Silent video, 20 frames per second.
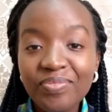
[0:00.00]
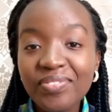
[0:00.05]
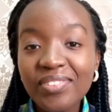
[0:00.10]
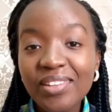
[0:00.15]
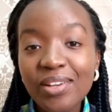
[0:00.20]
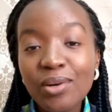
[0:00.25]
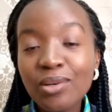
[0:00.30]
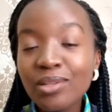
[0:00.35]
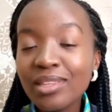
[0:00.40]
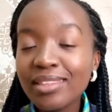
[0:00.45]

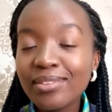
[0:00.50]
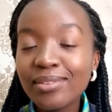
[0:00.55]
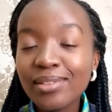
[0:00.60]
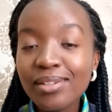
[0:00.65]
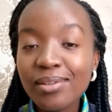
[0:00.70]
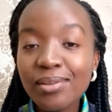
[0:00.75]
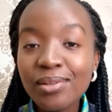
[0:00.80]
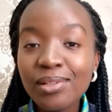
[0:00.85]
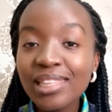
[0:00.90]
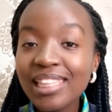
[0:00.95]

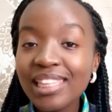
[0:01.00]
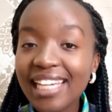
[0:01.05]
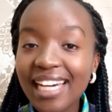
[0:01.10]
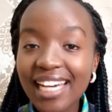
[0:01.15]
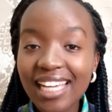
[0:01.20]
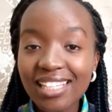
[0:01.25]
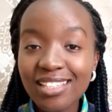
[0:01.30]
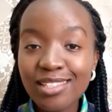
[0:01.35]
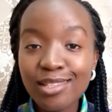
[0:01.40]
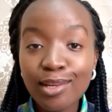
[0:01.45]
all
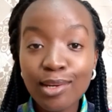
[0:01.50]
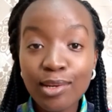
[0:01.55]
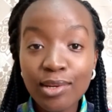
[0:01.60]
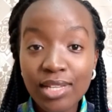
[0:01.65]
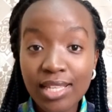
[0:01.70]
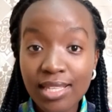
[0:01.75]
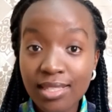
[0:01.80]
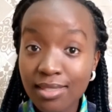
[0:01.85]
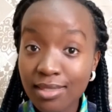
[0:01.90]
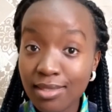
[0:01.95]
that, so long
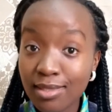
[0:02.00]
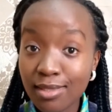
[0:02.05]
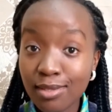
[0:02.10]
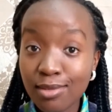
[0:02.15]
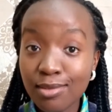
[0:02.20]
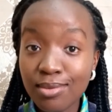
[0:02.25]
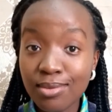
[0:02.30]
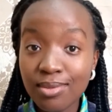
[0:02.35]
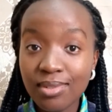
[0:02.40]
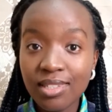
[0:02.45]
as it's
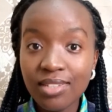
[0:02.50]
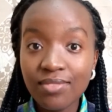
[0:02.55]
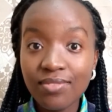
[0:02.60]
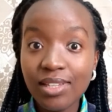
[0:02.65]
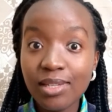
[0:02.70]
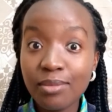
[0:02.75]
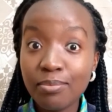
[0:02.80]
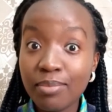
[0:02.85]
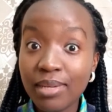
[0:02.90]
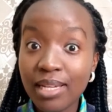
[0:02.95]
good,
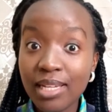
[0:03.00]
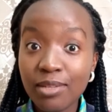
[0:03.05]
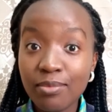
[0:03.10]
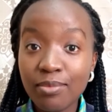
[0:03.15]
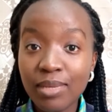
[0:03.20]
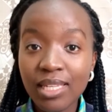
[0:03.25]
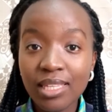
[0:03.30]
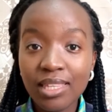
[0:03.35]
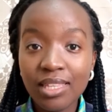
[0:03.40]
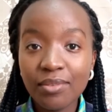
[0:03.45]
even bad
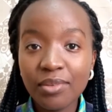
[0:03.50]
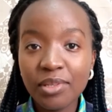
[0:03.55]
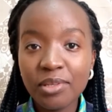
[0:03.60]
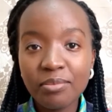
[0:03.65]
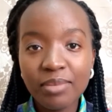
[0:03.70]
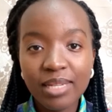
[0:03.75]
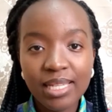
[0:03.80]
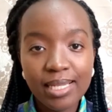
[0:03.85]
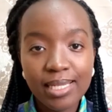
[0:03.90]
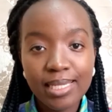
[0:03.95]
by the way.
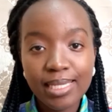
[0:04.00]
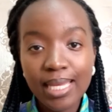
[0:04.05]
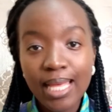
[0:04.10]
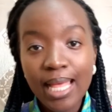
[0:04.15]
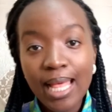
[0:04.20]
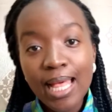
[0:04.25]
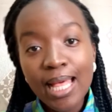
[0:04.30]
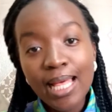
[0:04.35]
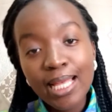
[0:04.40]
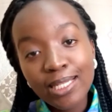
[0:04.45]
But
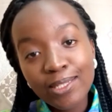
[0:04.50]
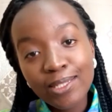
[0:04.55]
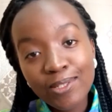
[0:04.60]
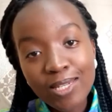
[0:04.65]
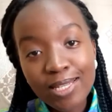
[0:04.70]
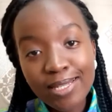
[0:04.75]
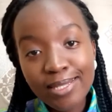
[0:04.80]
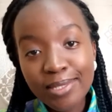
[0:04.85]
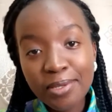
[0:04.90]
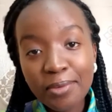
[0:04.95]

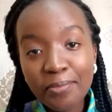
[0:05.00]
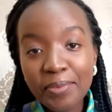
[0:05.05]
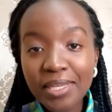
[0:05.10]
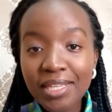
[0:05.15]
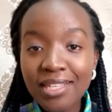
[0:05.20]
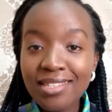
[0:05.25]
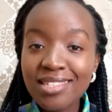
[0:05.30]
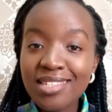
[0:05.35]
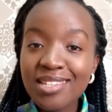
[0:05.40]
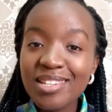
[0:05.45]
today's topic
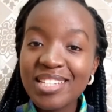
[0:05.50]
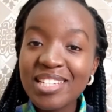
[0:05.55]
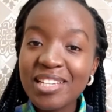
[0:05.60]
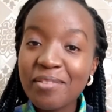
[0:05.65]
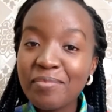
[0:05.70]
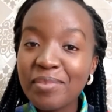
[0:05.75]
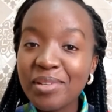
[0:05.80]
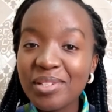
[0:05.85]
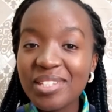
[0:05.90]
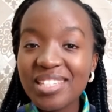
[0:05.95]
is not
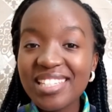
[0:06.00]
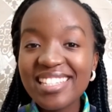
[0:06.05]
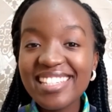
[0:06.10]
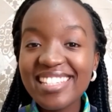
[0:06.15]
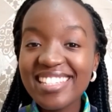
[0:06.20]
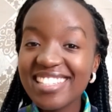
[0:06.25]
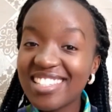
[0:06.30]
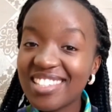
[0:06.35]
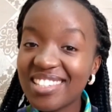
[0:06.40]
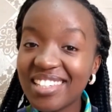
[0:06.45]
about
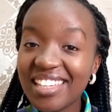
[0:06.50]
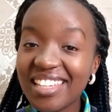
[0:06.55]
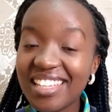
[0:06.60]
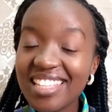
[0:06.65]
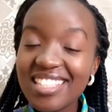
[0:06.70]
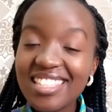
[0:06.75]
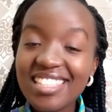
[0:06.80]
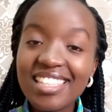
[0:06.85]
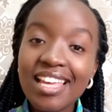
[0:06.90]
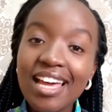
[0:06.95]

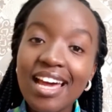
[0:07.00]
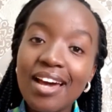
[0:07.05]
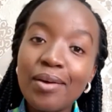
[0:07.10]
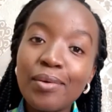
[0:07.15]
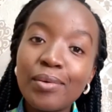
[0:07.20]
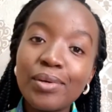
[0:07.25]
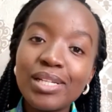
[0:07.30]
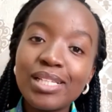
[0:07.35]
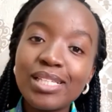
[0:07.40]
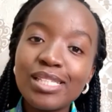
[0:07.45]
teachers. I
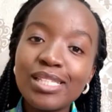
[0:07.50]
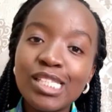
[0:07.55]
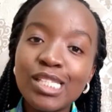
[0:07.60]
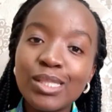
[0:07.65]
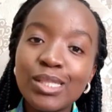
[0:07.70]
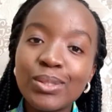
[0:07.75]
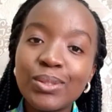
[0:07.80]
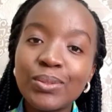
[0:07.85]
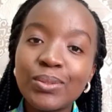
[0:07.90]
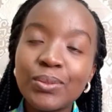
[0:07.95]
want
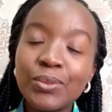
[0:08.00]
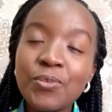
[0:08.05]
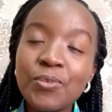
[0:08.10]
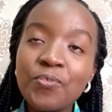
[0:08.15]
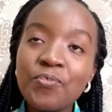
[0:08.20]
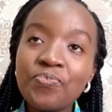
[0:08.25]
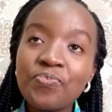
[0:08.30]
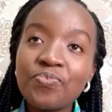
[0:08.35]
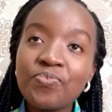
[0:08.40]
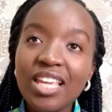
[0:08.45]
to
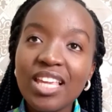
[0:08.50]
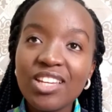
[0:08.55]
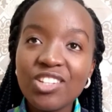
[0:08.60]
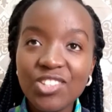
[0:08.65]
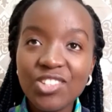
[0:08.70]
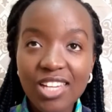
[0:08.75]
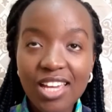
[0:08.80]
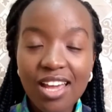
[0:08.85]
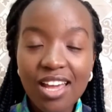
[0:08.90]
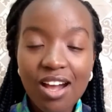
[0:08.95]

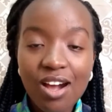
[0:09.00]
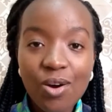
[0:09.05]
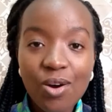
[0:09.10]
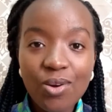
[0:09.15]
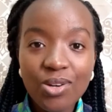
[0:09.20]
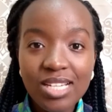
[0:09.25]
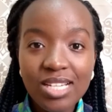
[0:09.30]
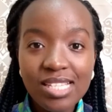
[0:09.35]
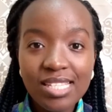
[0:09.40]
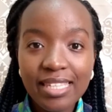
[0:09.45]
share
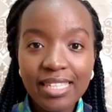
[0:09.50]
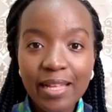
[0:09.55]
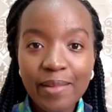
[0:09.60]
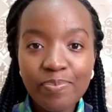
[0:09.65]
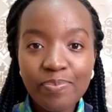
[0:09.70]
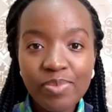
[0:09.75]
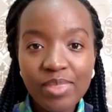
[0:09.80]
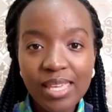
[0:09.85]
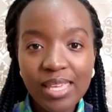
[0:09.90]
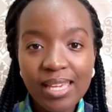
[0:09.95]
on
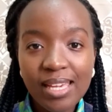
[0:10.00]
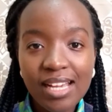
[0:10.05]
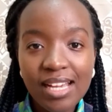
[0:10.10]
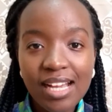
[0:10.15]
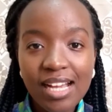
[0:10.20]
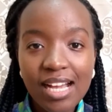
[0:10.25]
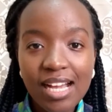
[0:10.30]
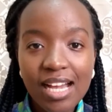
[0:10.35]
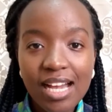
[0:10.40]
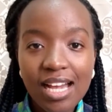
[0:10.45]
something
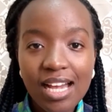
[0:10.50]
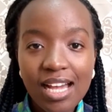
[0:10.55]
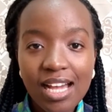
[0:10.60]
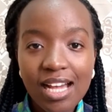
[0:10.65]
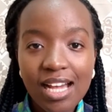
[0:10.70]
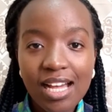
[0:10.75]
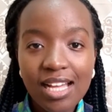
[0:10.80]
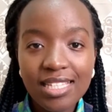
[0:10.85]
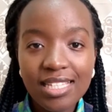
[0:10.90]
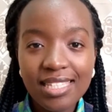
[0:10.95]

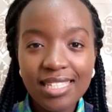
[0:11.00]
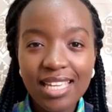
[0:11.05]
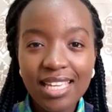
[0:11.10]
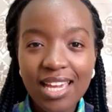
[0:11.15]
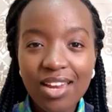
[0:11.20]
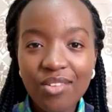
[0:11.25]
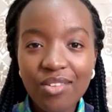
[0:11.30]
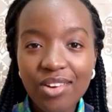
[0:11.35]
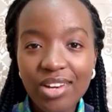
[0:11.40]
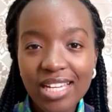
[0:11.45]
a
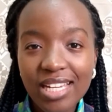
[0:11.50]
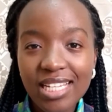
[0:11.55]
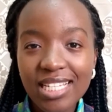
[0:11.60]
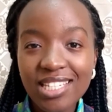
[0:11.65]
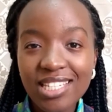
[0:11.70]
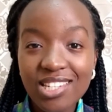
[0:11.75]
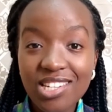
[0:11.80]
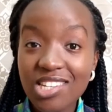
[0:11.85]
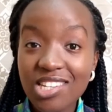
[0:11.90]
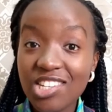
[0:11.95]
CRE
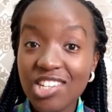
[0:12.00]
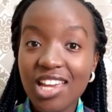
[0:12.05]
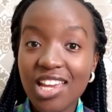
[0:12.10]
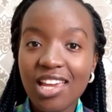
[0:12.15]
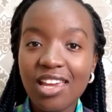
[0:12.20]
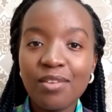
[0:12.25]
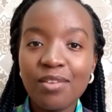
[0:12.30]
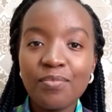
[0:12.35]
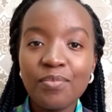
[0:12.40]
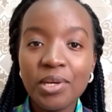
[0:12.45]
teacher
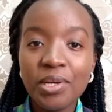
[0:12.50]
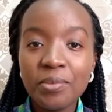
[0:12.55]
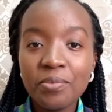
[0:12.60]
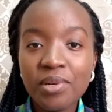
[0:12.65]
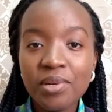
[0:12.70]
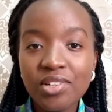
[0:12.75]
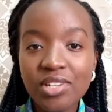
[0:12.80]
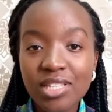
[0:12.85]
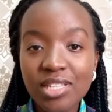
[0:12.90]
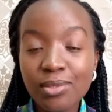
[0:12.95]
in
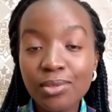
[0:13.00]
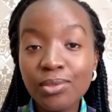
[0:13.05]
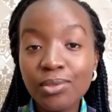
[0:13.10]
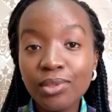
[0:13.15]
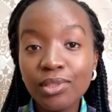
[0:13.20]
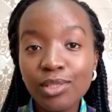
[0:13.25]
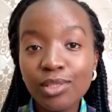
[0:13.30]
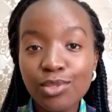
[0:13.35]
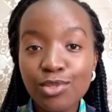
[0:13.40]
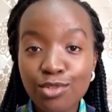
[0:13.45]
primary school
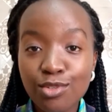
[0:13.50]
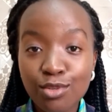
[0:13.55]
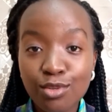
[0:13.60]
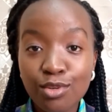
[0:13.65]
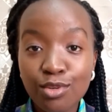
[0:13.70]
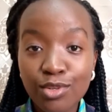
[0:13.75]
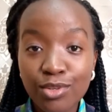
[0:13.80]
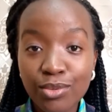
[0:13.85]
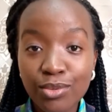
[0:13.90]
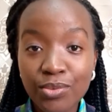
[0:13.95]
used to
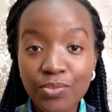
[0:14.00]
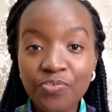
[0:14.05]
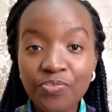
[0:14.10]
do.